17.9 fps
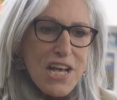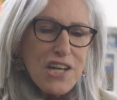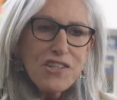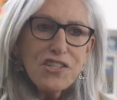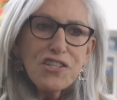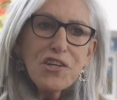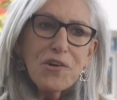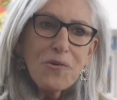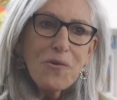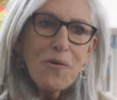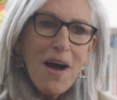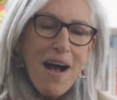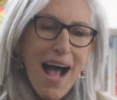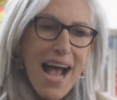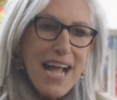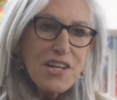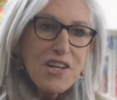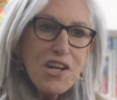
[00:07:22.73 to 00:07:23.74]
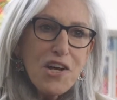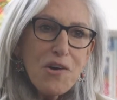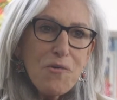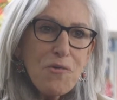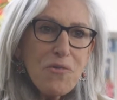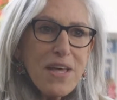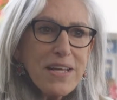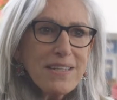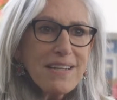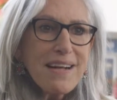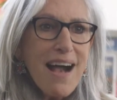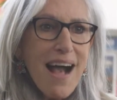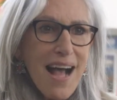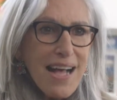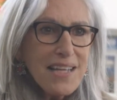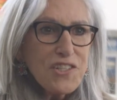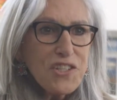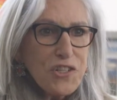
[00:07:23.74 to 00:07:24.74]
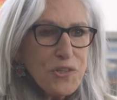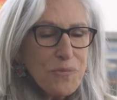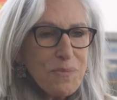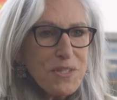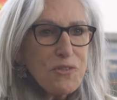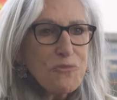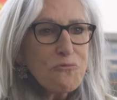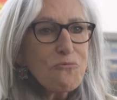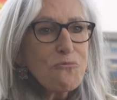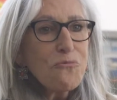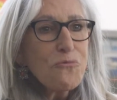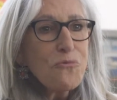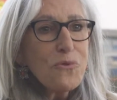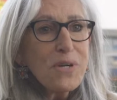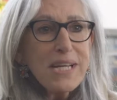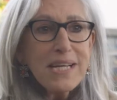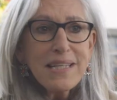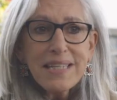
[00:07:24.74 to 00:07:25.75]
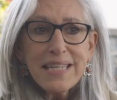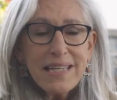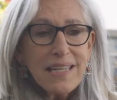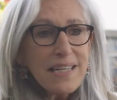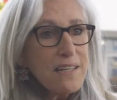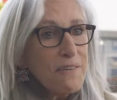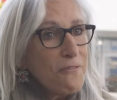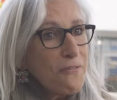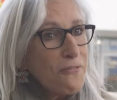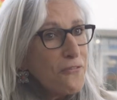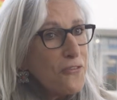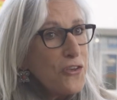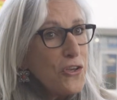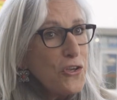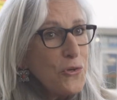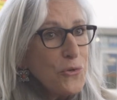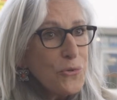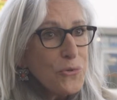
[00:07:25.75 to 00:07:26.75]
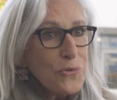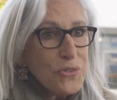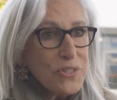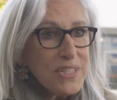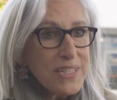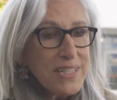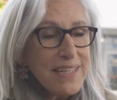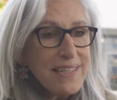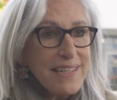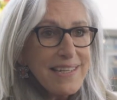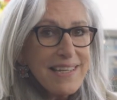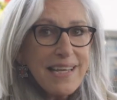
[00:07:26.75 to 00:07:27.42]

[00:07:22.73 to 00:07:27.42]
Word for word: So I know that costume is really confused,